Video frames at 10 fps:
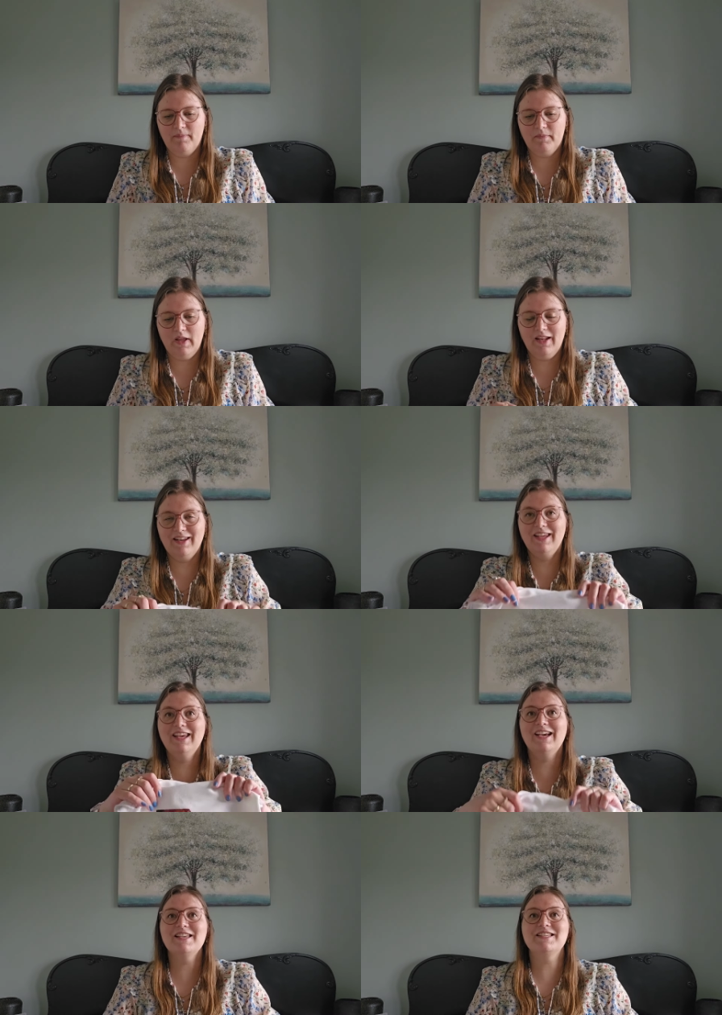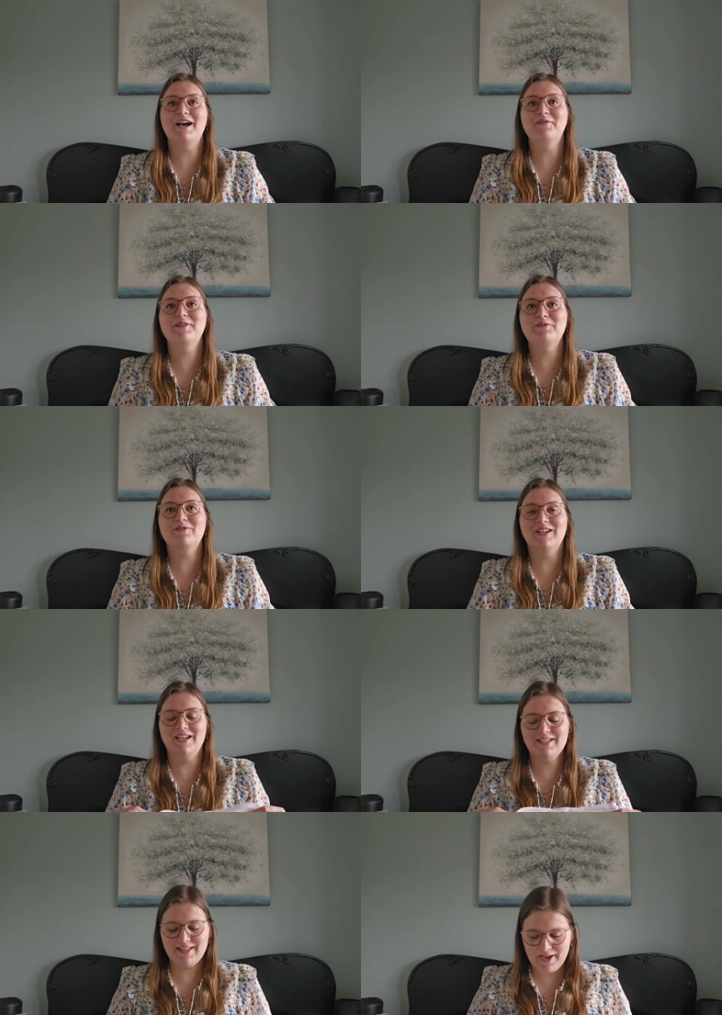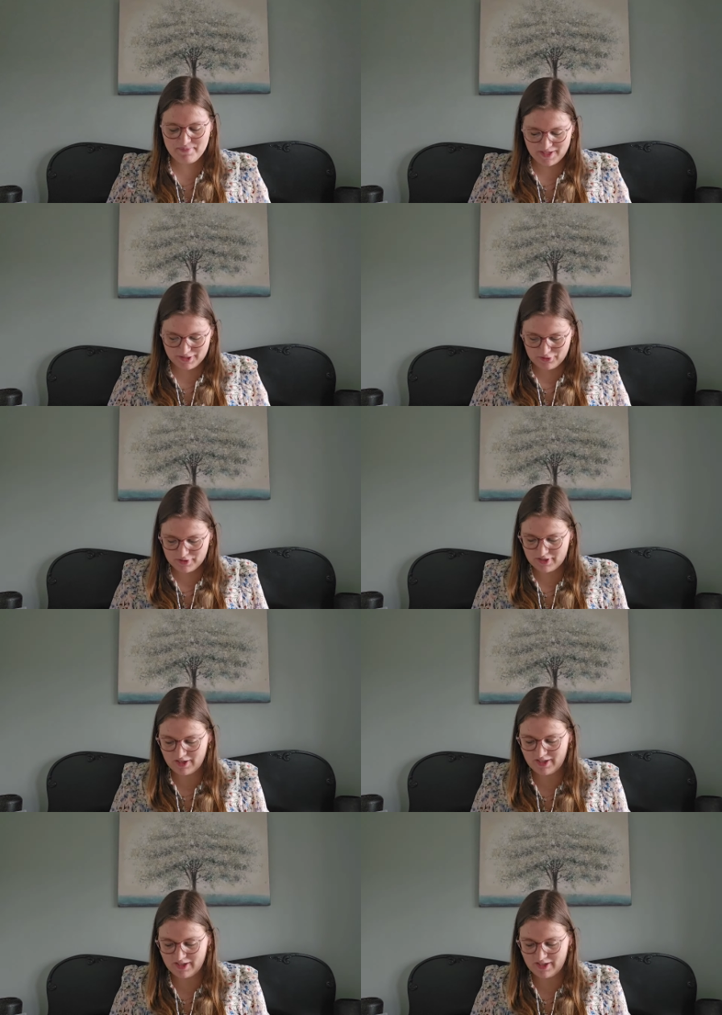And here is how it looked last time that you saw